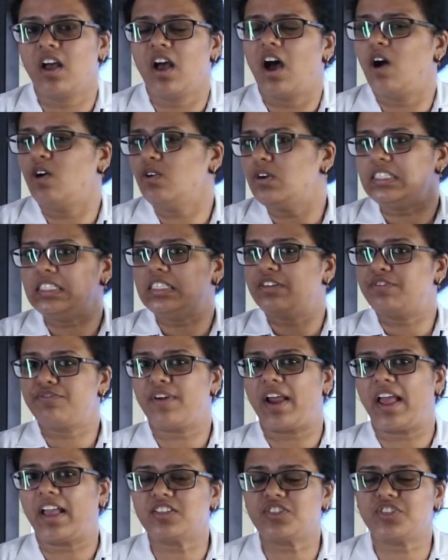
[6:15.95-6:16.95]
How does
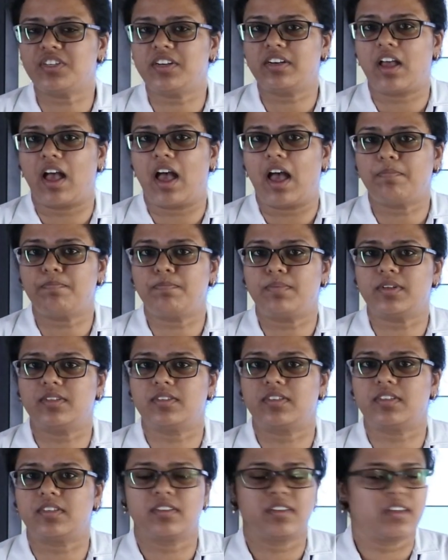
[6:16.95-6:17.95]
refraction
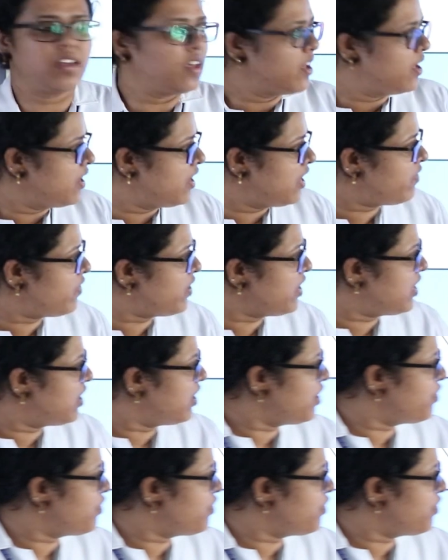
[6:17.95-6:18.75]
happens? Even here